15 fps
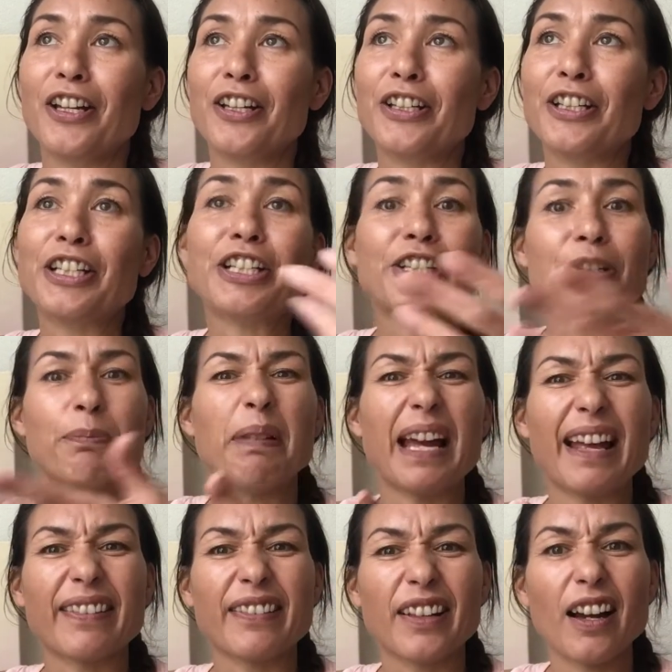he's a
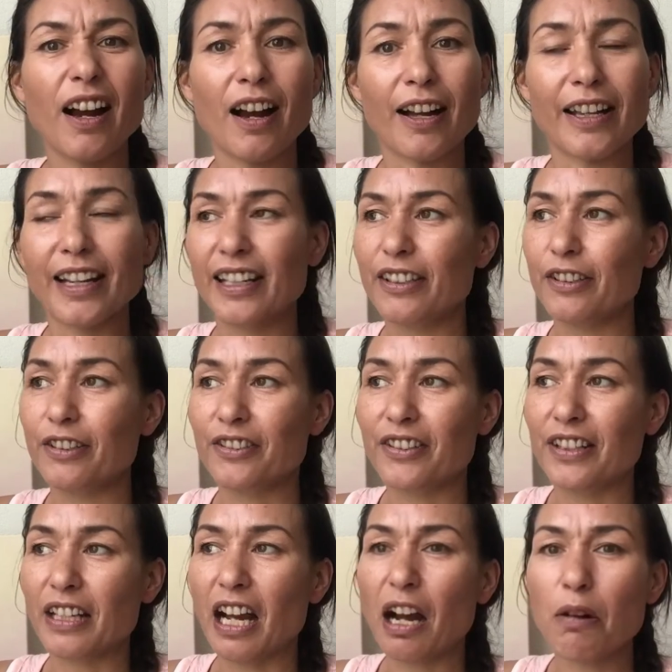bad guy, and you
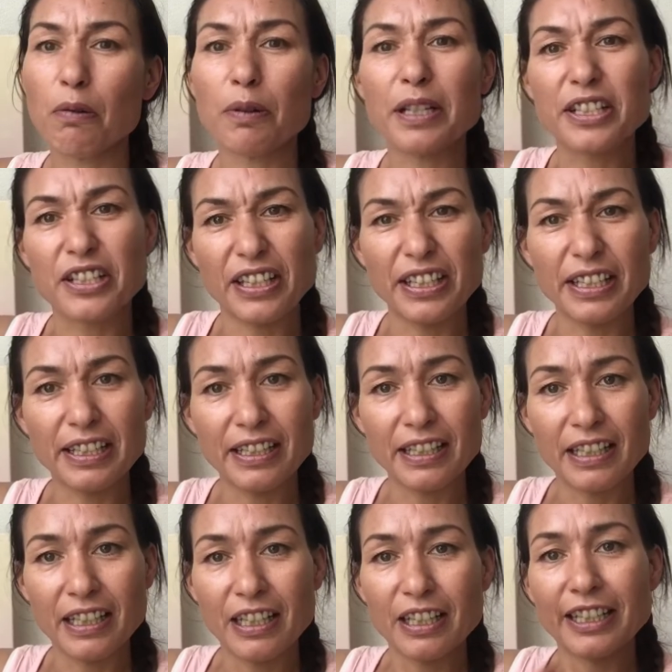think, how is he
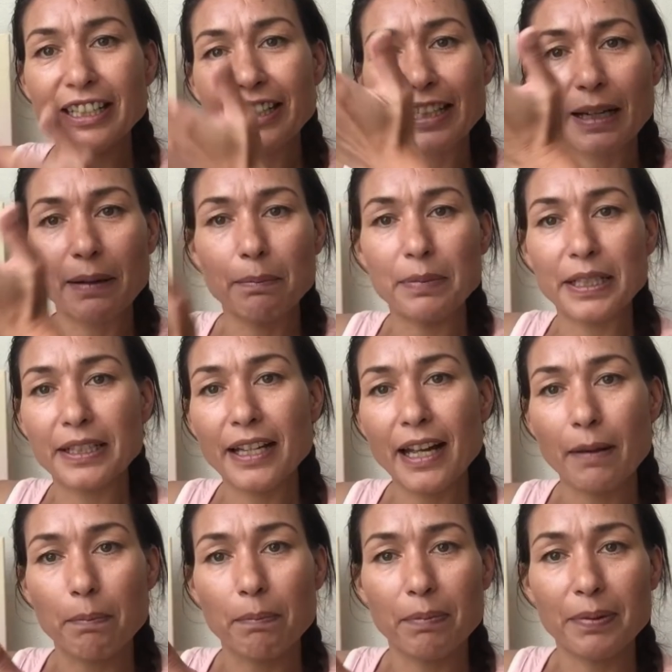can be
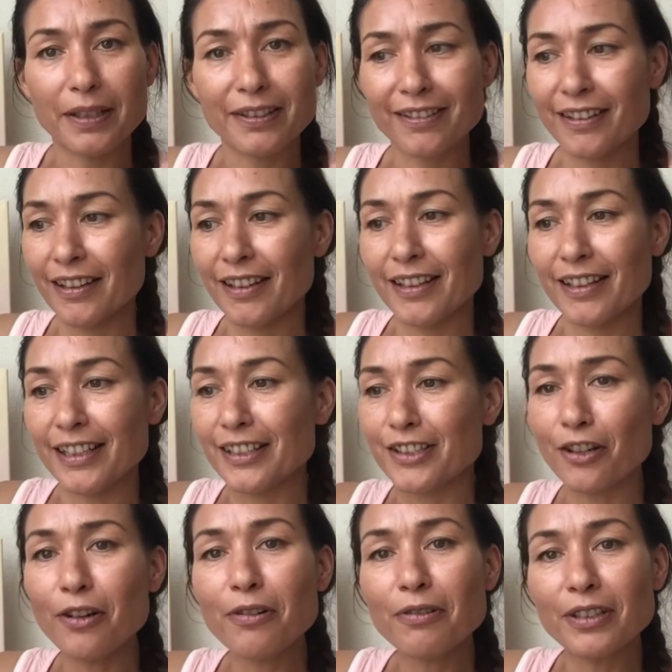that? But it's
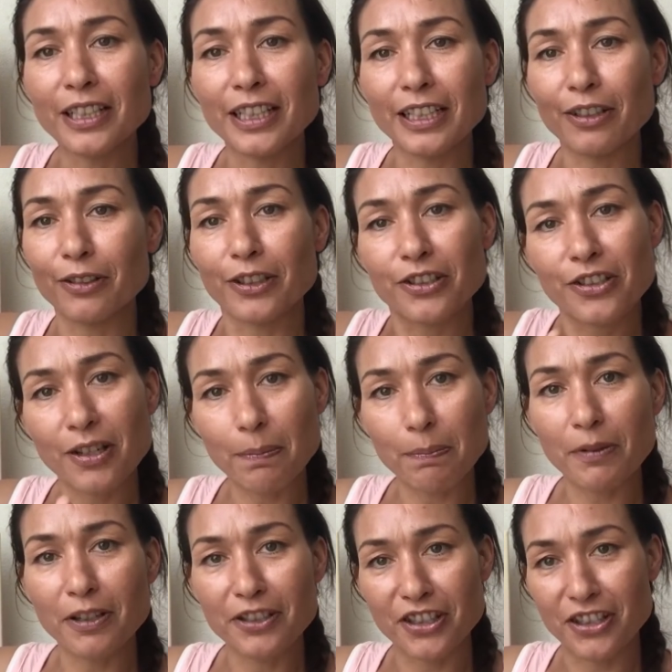only on a
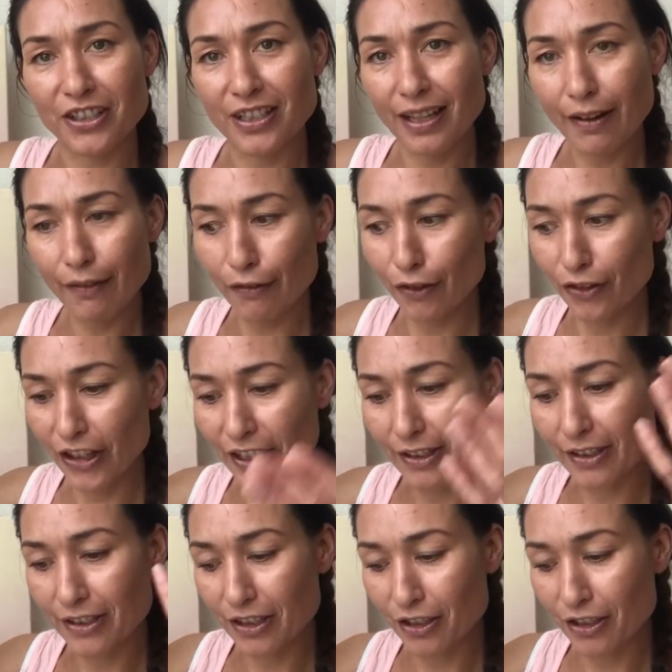subconscious level that